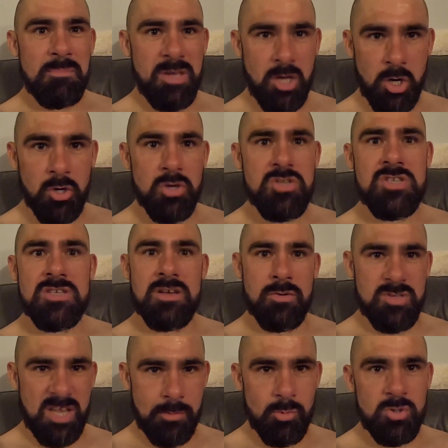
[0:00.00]
because I
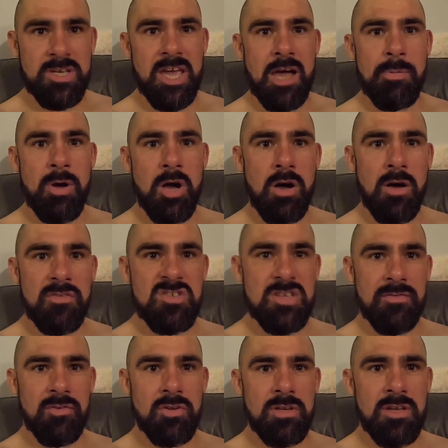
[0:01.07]
was able to get up at half
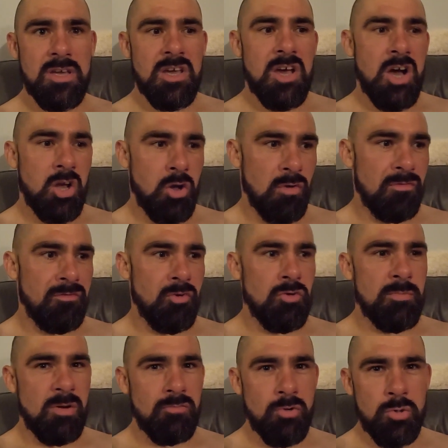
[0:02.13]
seven, I got through
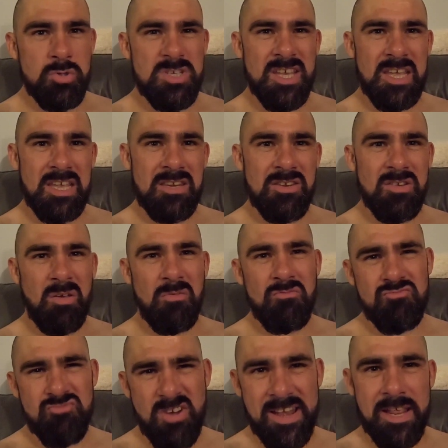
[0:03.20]
my routine
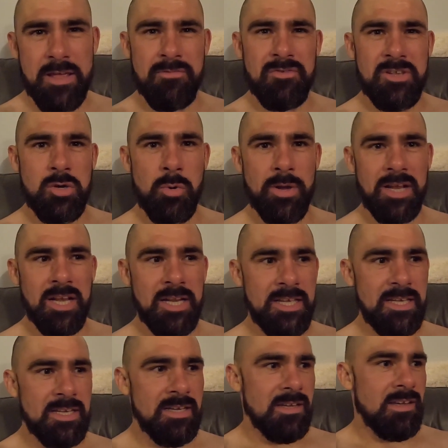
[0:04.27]
relatively
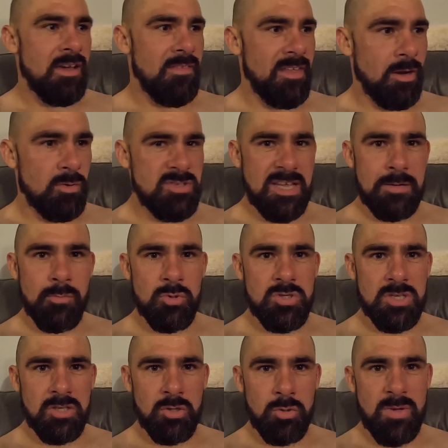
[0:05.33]
quickly, and then I was able
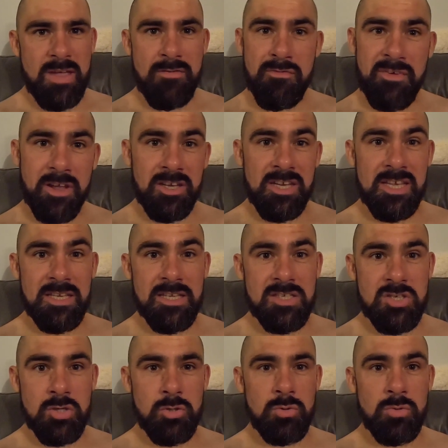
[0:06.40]
to do everything I needed
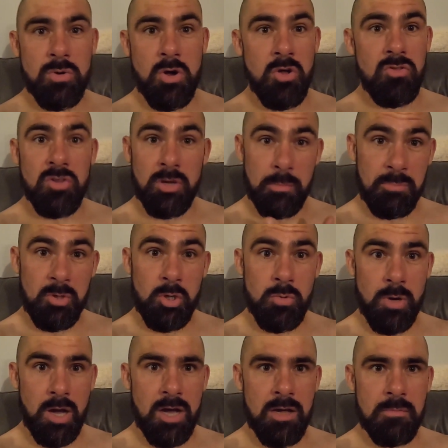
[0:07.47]
to on the
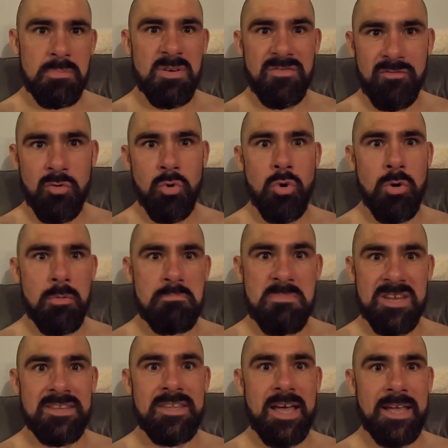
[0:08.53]
computer before
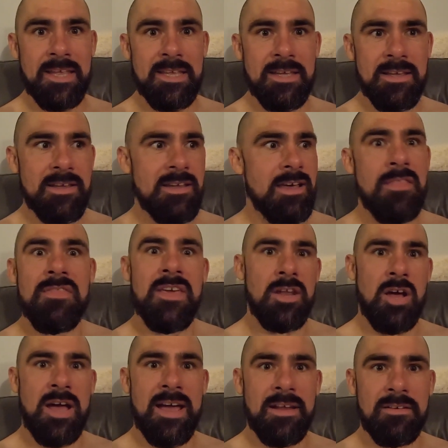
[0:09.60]
midday, and then
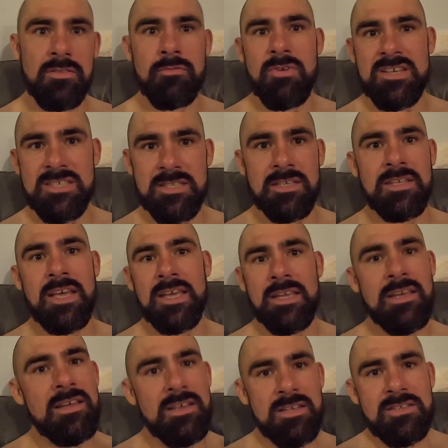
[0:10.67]
I had the rest of the day
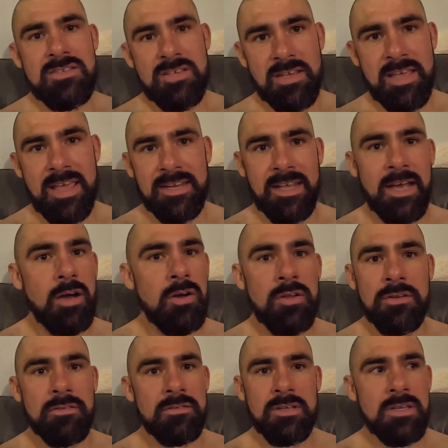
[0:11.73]
to head out
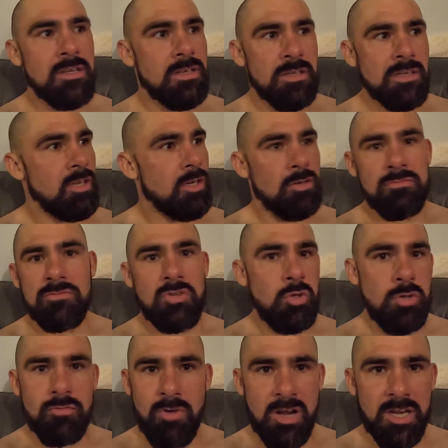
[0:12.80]
and, you know, do
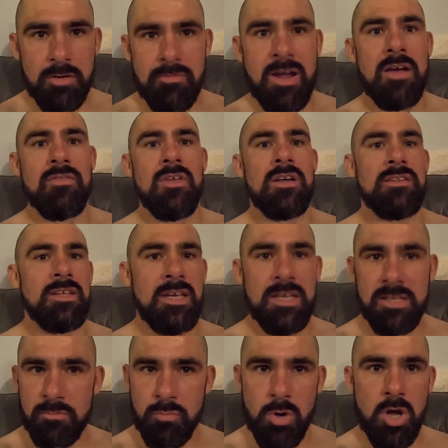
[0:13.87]
the running around that I
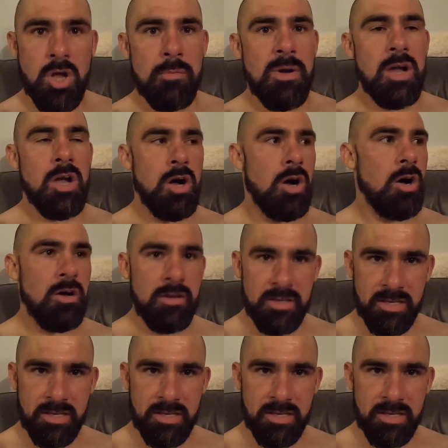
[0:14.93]
did and work on my car,